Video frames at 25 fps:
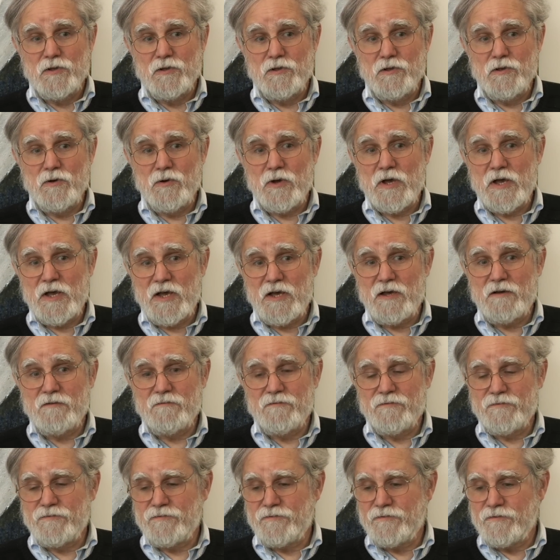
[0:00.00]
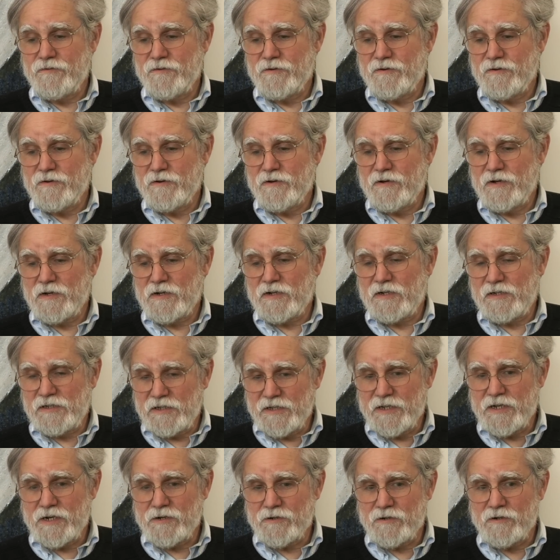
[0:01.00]
you have a
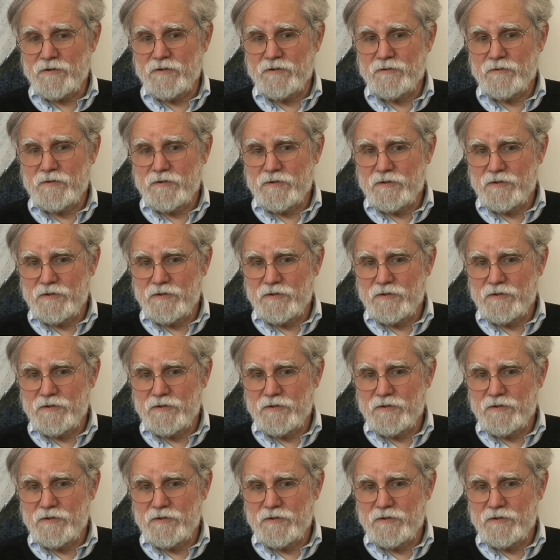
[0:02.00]
clear